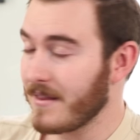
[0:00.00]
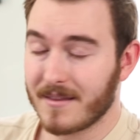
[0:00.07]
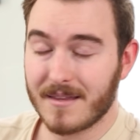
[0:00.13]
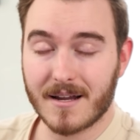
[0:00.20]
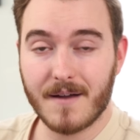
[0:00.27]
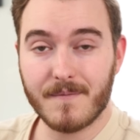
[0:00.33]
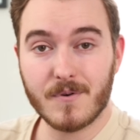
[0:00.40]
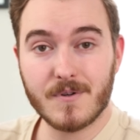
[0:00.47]
think
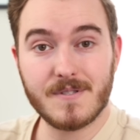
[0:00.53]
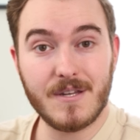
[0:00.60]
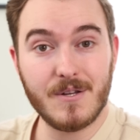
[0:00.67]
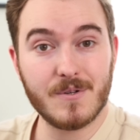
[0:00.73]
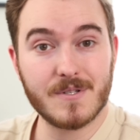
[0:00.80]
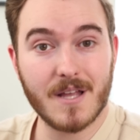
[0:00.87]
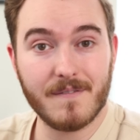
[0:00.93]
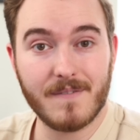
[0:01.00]
that covers the new
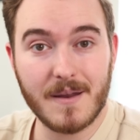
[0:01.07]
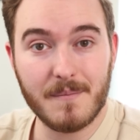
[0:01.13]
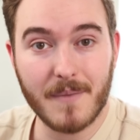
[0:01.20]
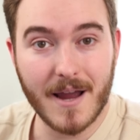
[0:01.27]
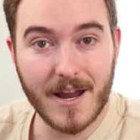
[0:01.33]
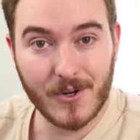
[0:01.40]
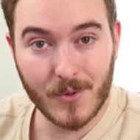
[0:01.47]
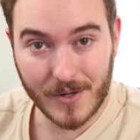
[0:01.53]
stuff in
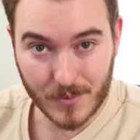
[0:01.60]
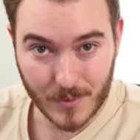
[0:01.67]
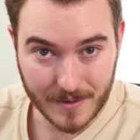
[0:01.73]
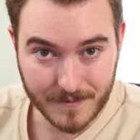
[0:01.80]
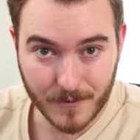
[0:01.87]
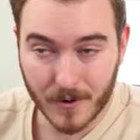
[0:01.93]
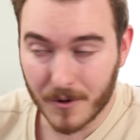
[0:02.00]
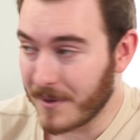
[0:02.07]
Maya
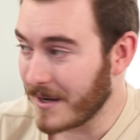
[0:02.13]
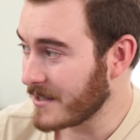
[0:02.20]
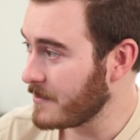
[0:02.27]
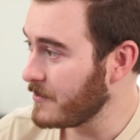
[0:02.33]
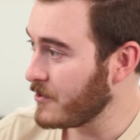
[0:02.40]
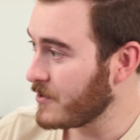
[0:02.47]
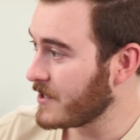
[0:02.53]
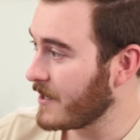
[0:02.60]
2024. We got some
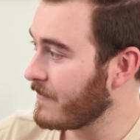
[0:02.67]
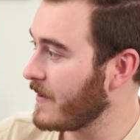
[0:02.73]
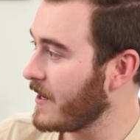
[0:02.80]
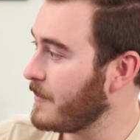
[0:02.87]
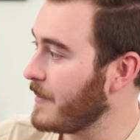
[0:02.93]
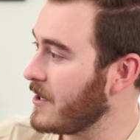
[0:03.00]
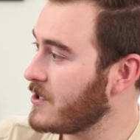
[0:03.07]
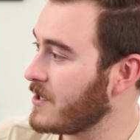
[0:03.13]
new stuff for
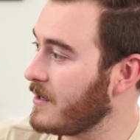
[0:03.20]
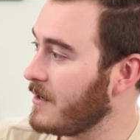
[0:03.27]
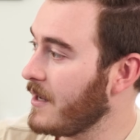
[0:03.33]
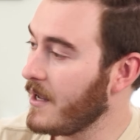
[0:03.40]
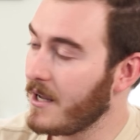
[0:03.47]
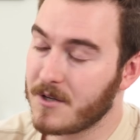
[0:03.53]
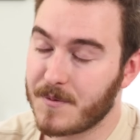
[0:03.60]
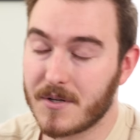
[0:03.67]
animation,
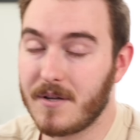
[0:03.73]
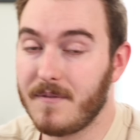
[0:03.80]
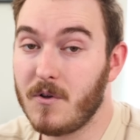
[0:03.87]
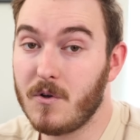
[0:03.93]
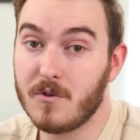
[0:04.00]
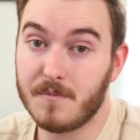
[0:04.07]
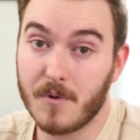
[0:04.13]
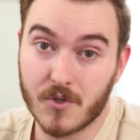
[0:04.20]
especially if you
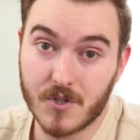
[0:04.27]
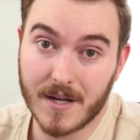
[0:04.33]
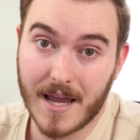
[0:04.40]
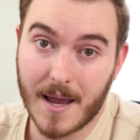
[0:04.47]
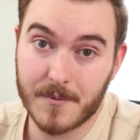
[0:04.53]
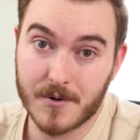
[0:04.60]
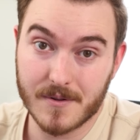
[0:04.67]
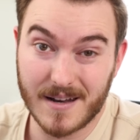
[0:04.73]
use motion
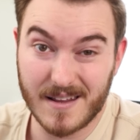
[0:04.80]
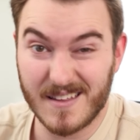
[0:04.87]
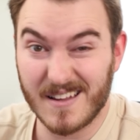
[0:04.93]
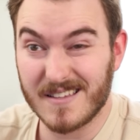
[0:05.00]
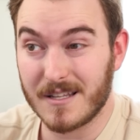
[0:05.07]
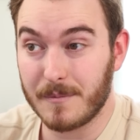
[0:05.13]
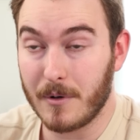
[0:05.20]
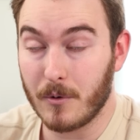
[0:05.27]
capture, that I think
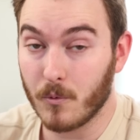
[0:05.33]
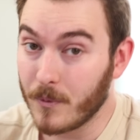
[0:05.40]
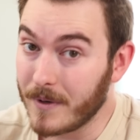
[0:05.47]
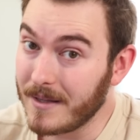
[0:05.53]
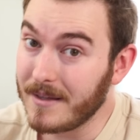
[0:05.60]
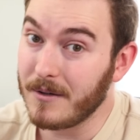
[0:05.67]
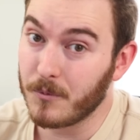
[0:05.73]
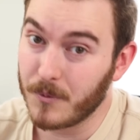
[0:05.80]
is gonna be
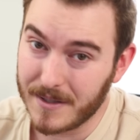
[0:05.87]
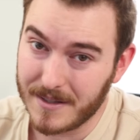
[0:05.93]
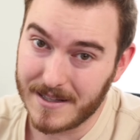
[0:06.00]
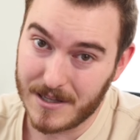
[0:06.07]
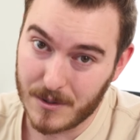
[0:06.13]
really, really